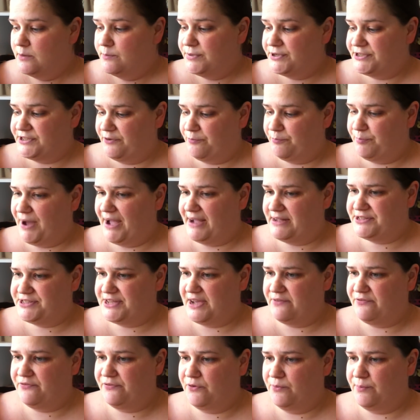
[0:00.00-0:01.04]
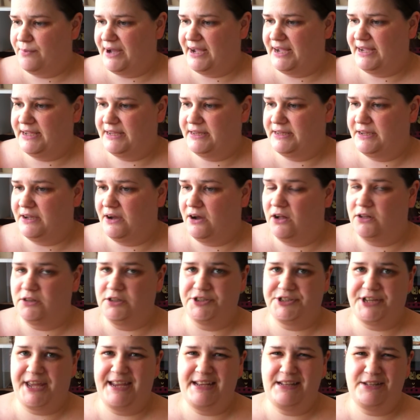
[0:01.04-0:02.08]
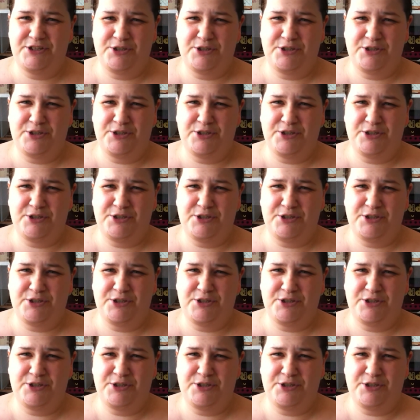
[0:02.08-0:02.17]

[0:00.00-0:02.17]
because I've packed that for my holiday,